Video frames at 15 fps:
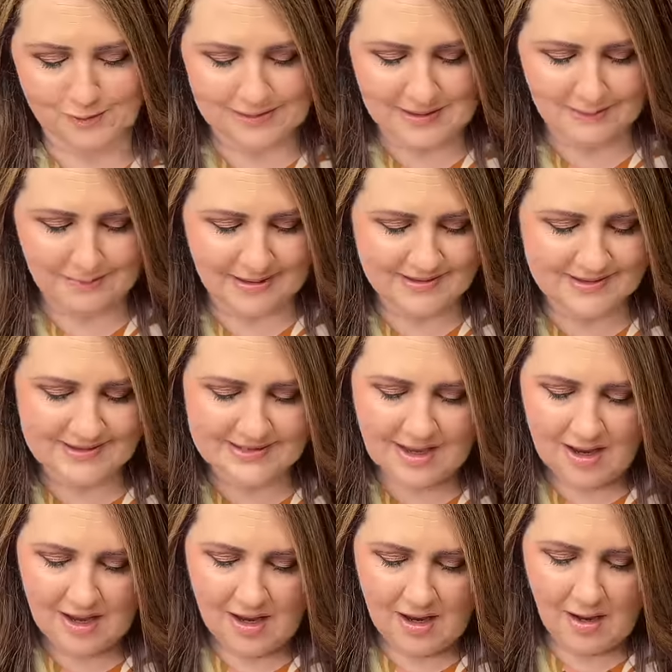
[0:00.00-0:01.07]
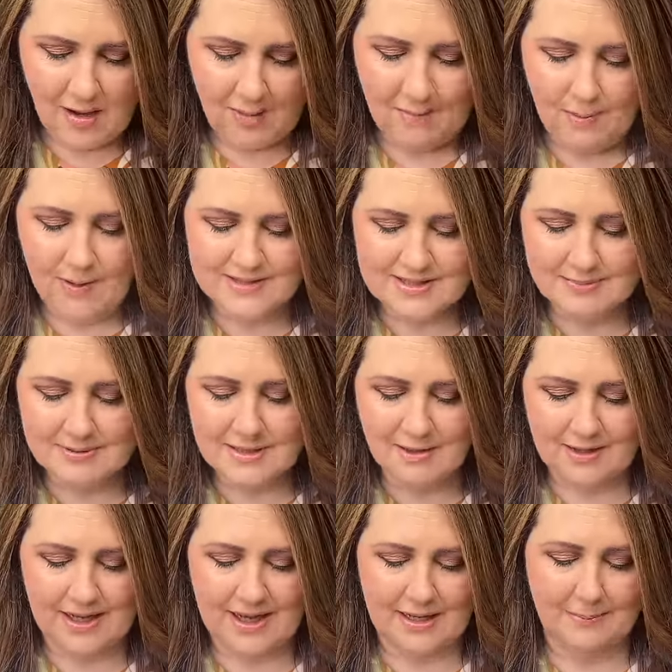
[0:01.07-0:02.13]
little buttons. I'm possibly
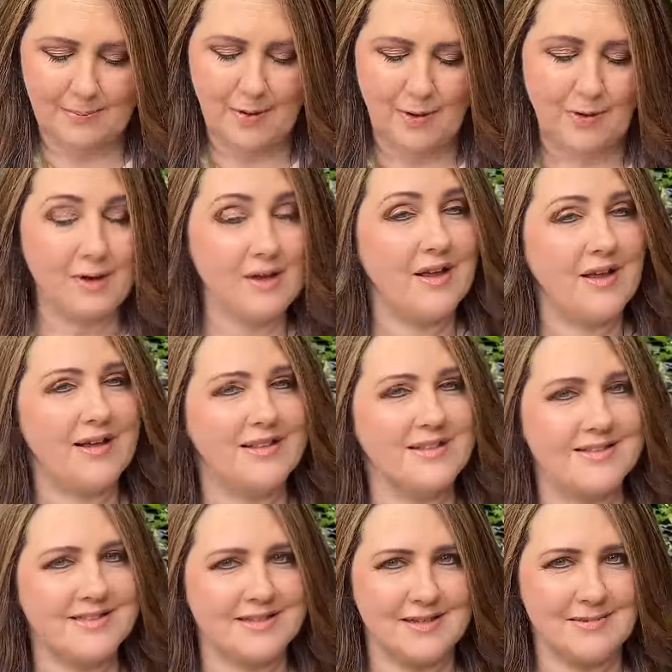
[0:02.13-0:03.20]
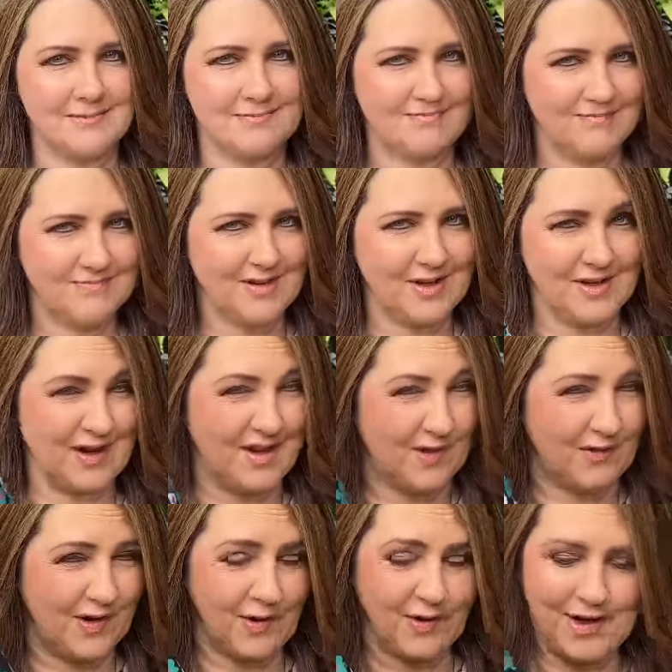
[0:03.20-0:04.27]
looking at a pearlized kind
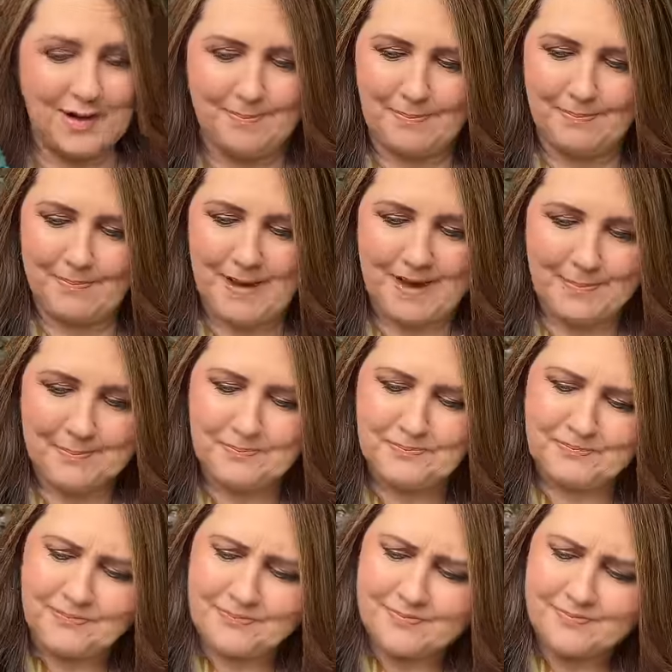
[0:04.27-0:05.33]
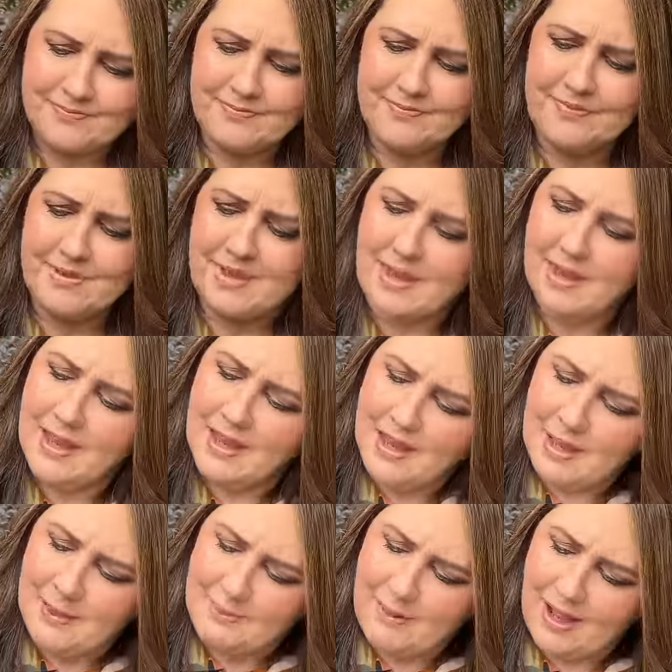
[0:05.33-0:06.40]
of a cream button.
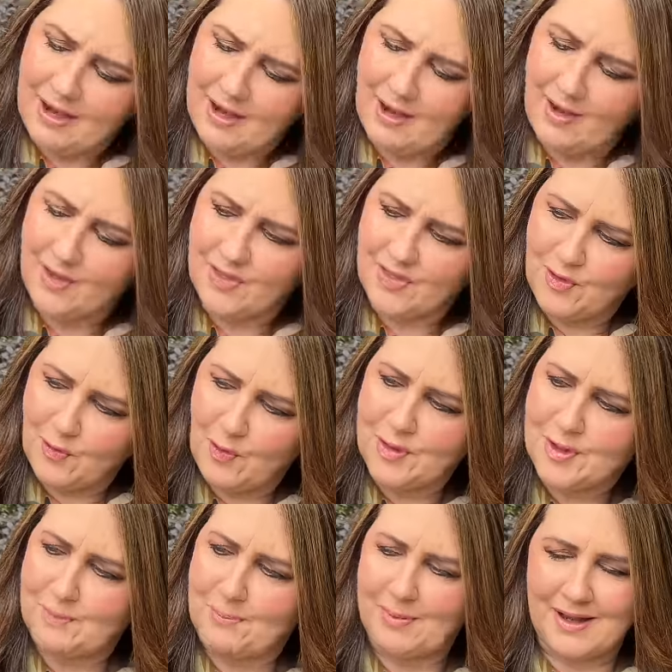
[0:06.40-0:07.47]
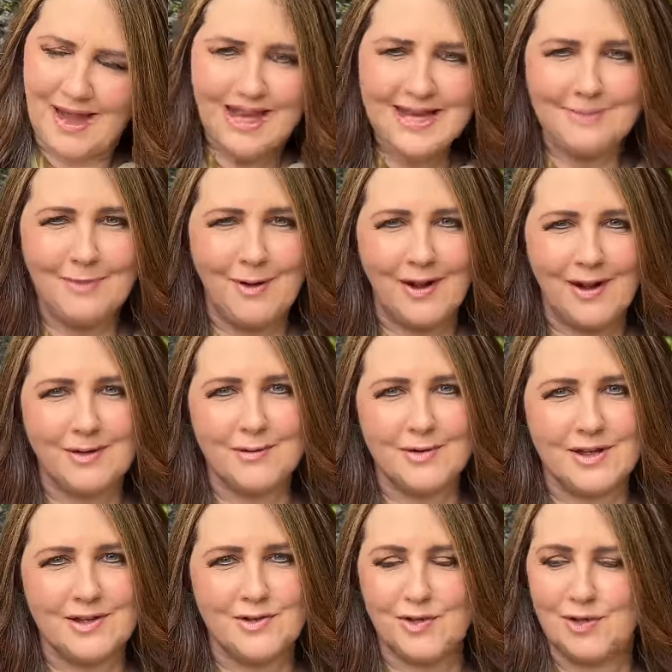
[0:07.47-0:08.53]
But I thought the black might
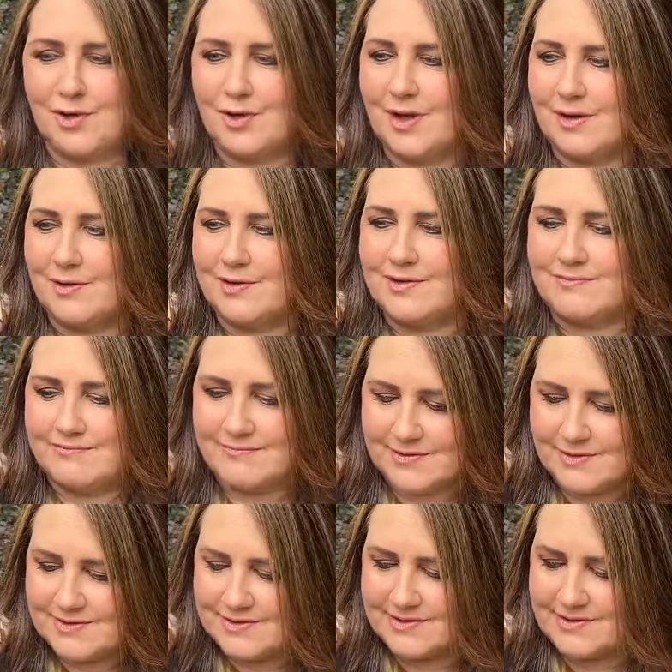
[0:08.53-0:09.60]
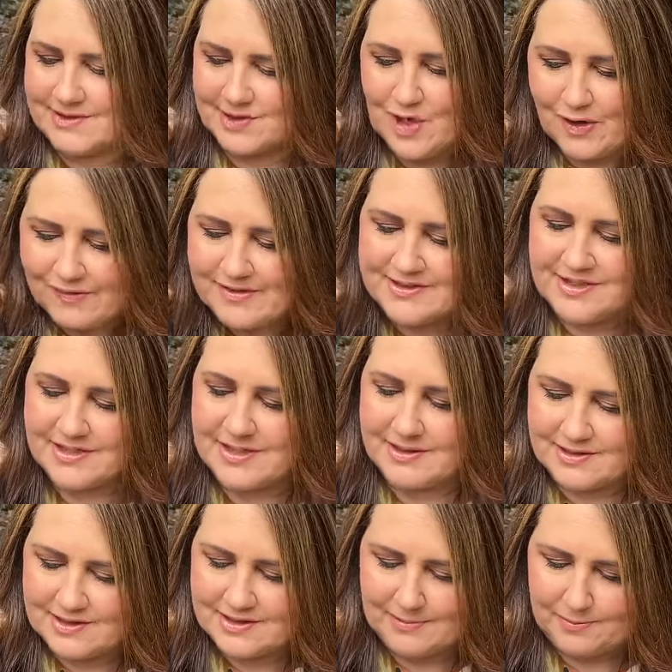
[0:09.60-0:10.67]
really do a good service to
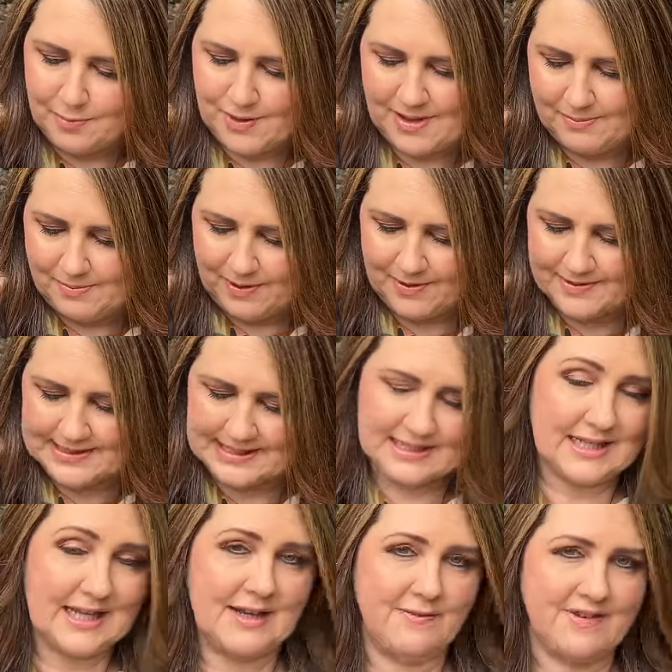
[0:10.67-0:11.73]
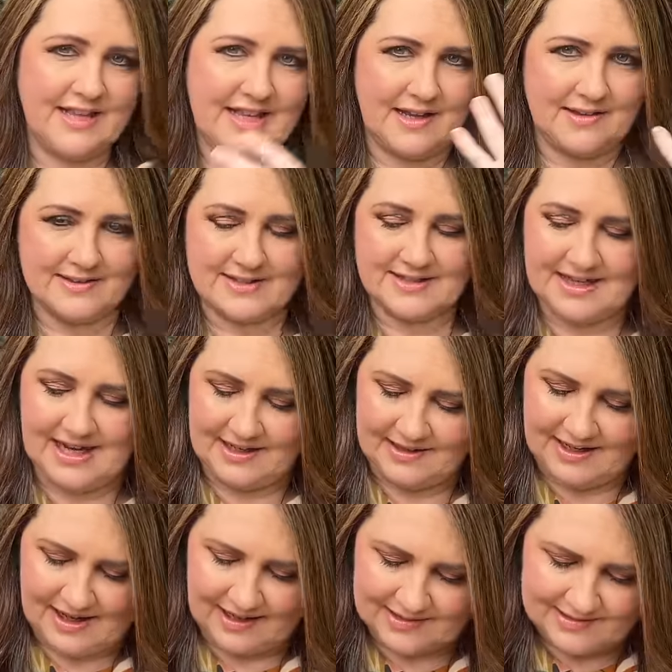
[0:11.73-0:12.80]
the print, because it'll let everything else stand
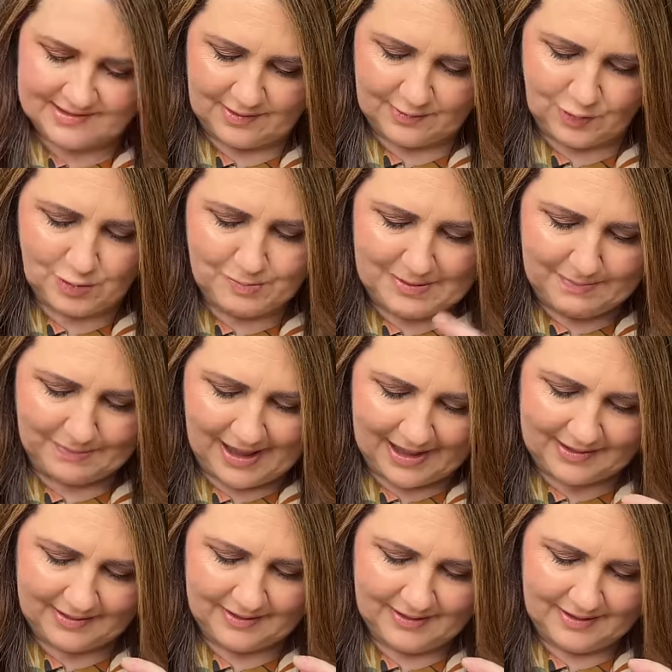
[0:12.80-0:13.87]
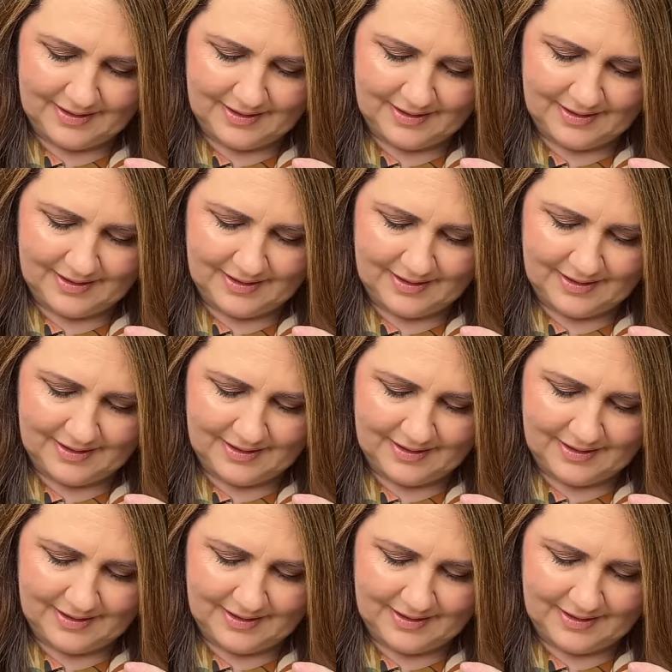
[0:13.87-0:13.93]
out. So it could be black.